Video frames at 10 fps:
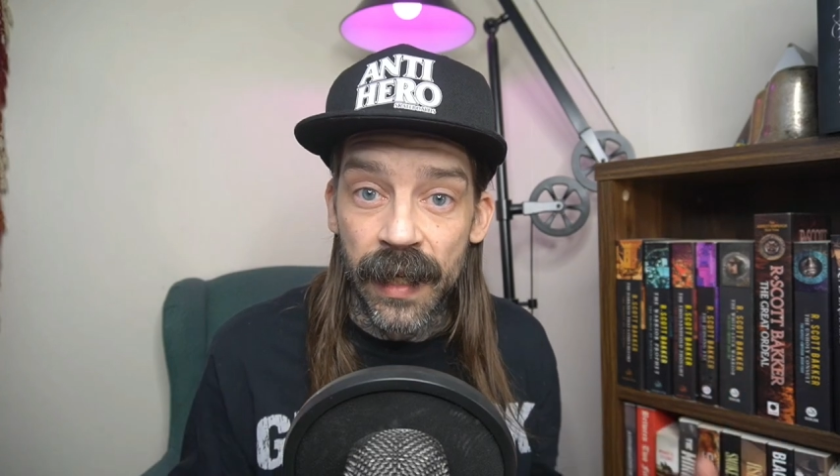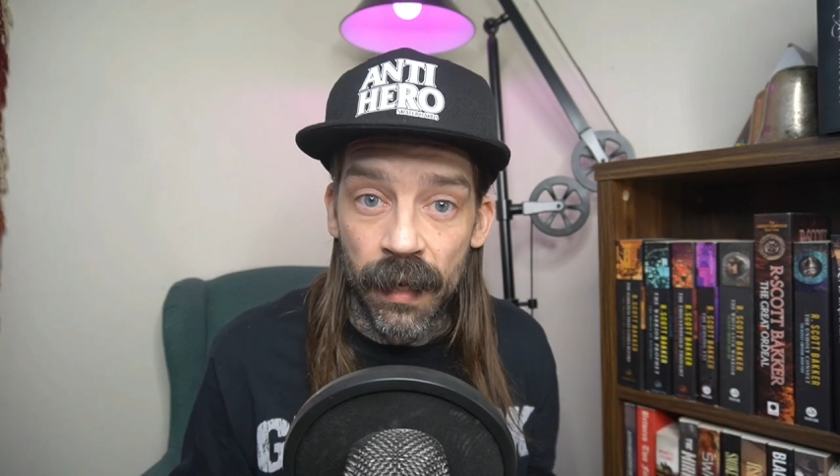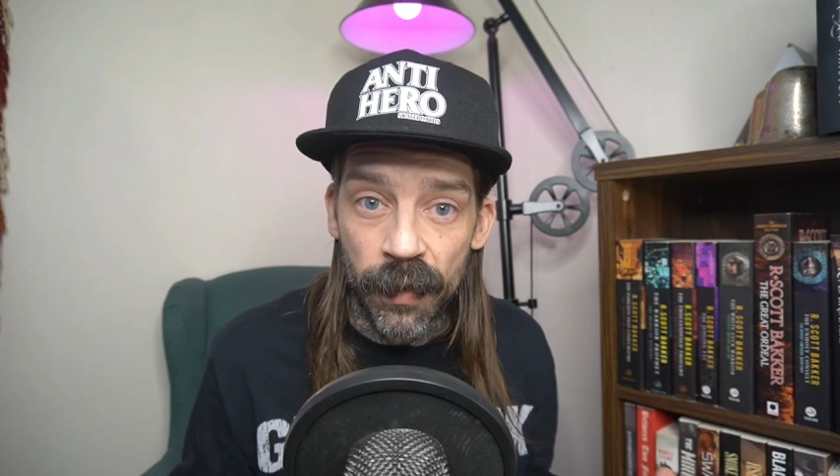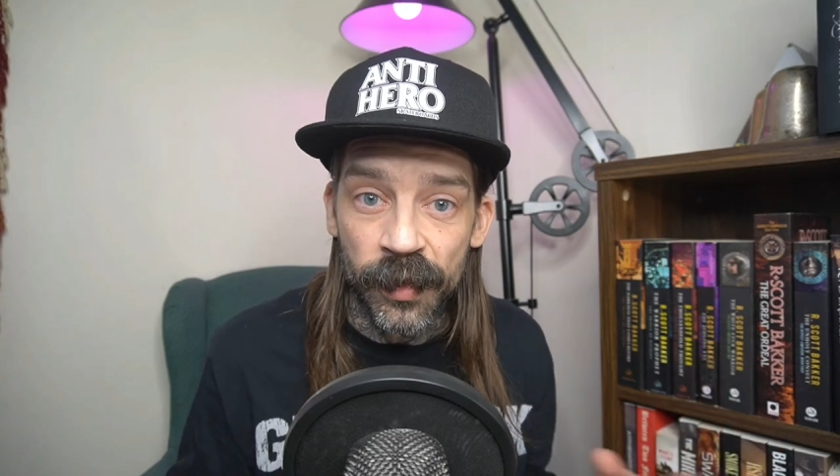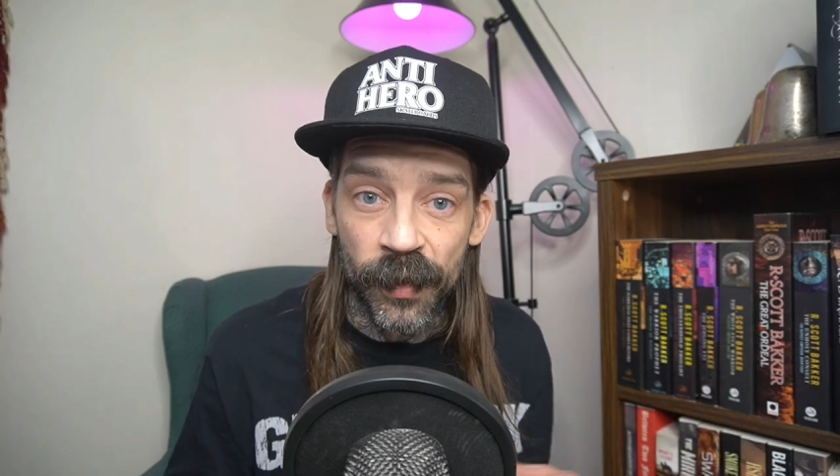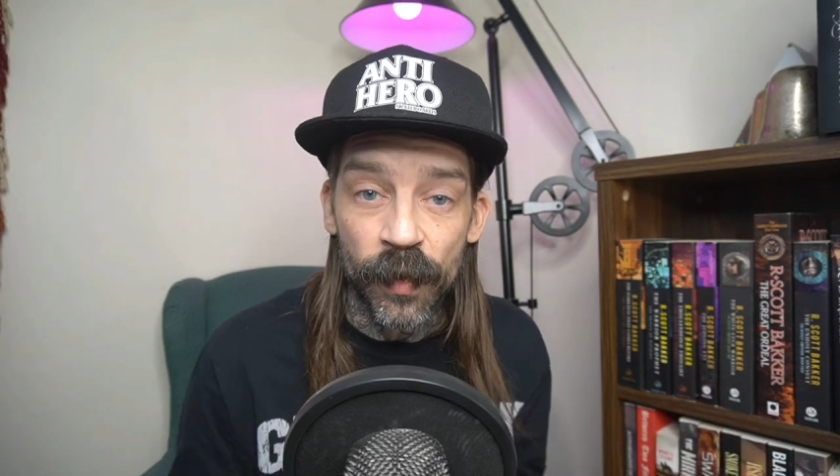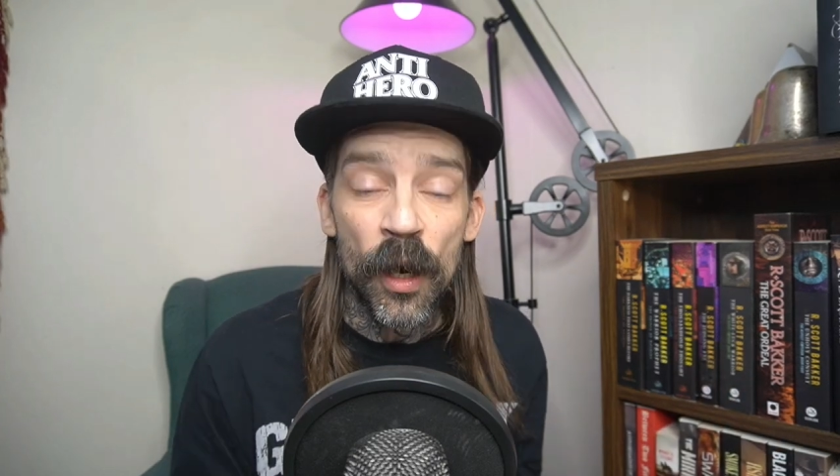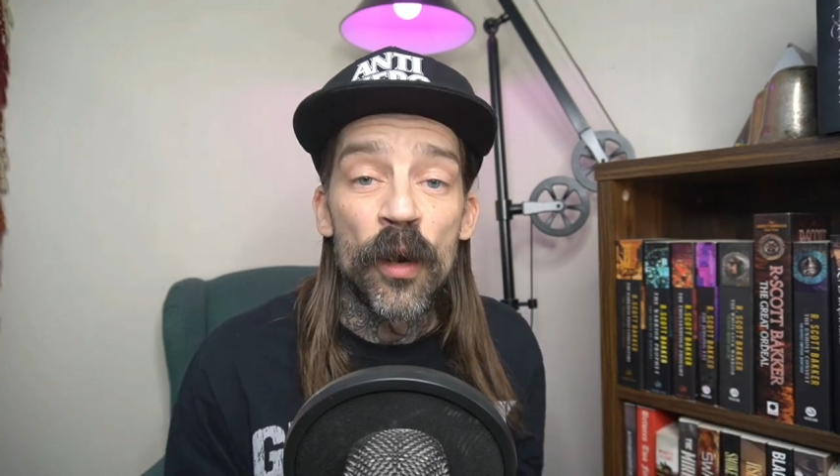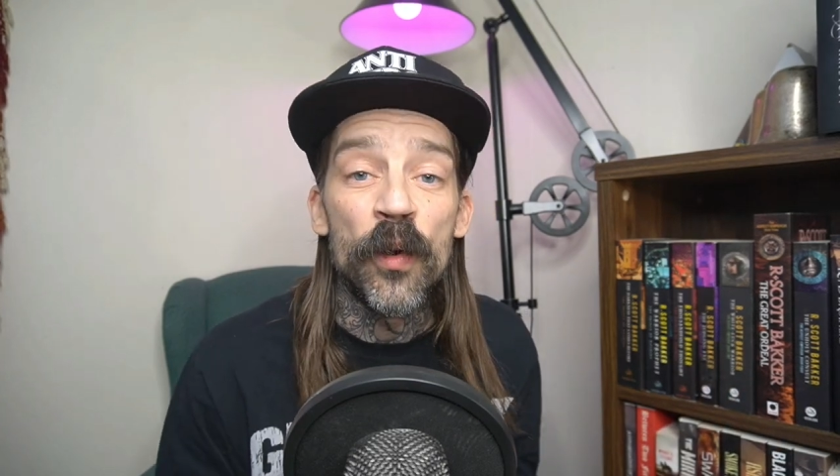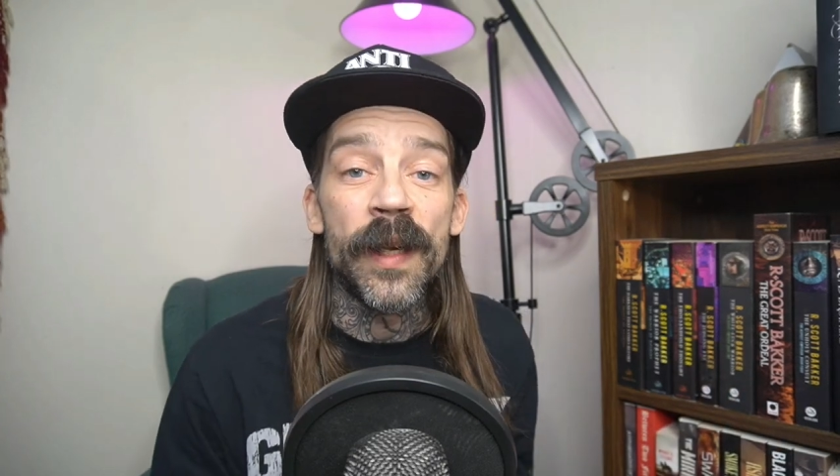character,
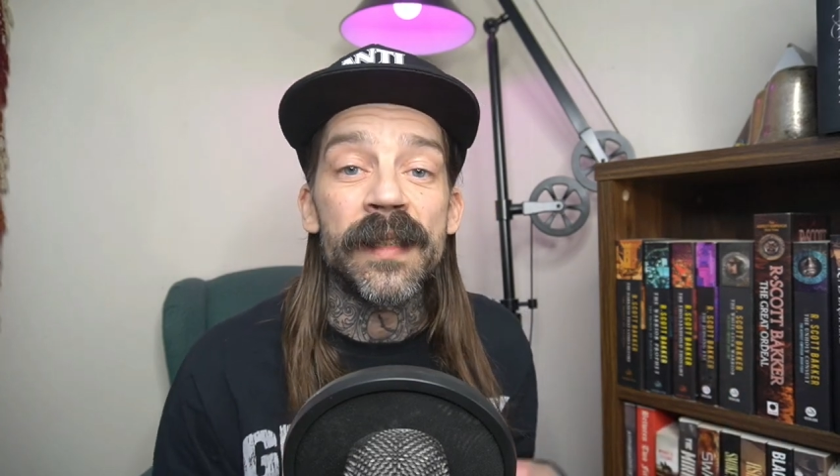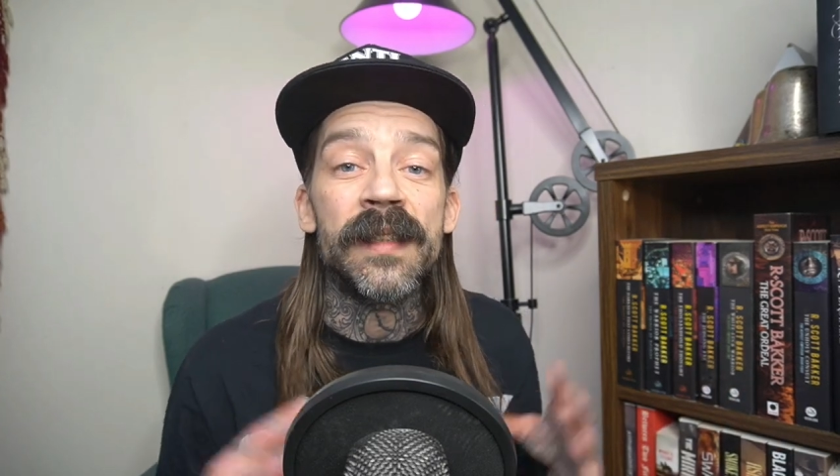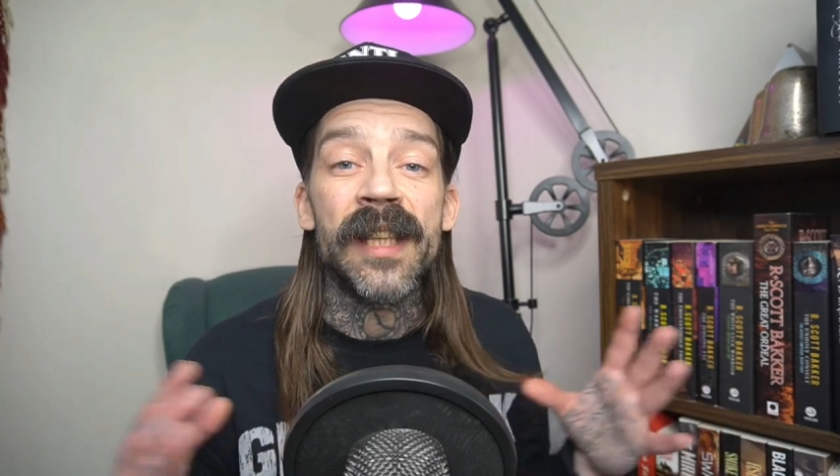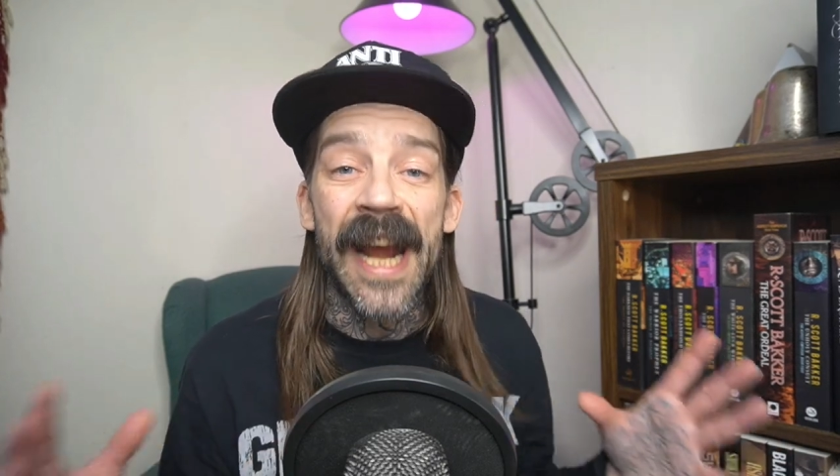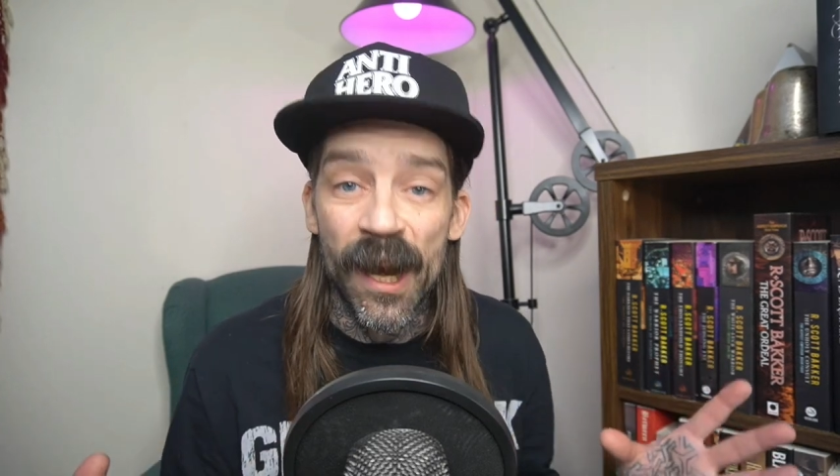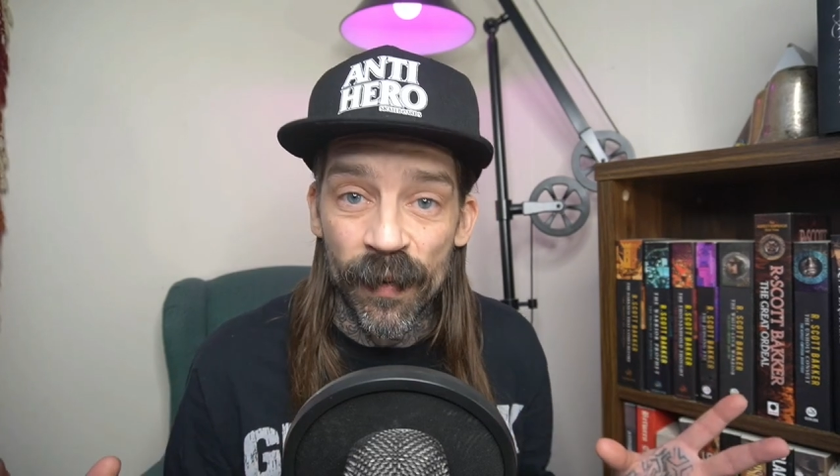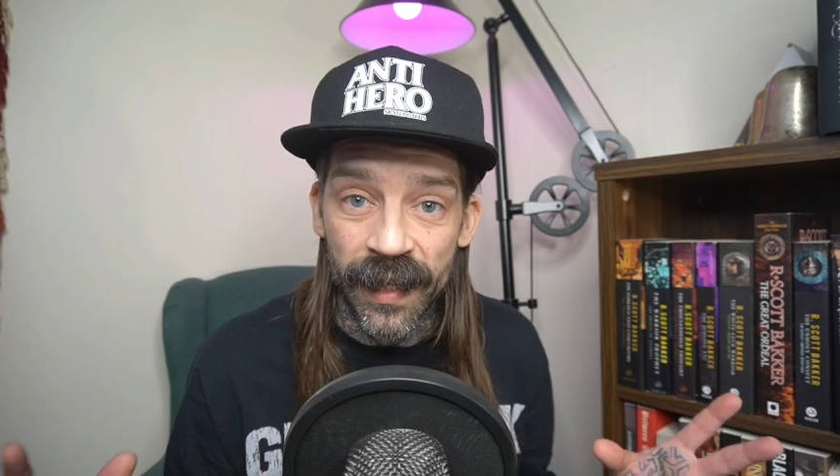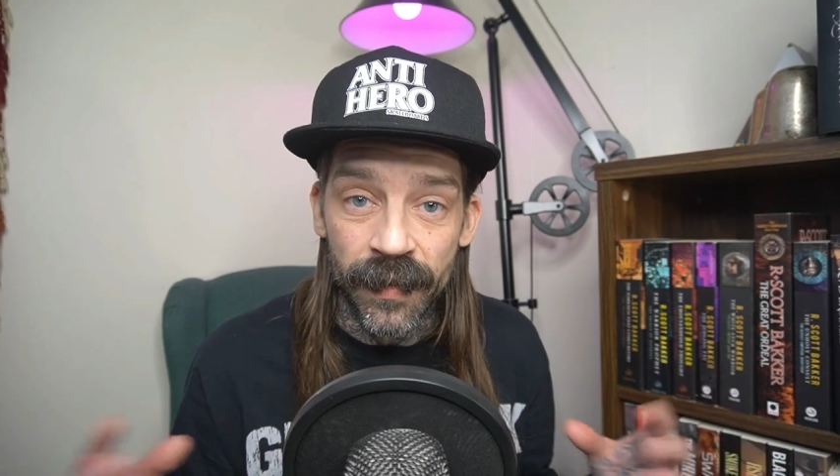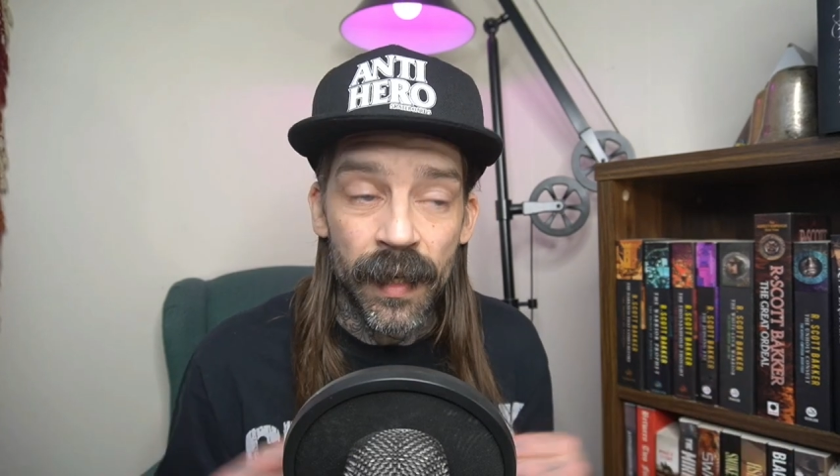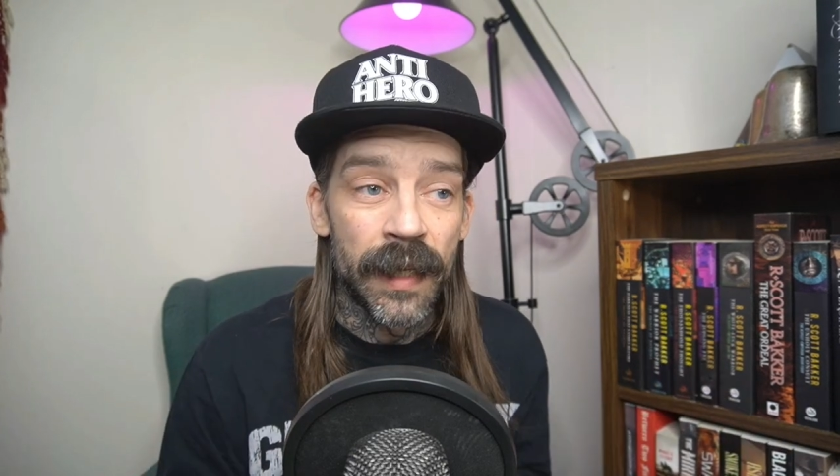who is Taryn.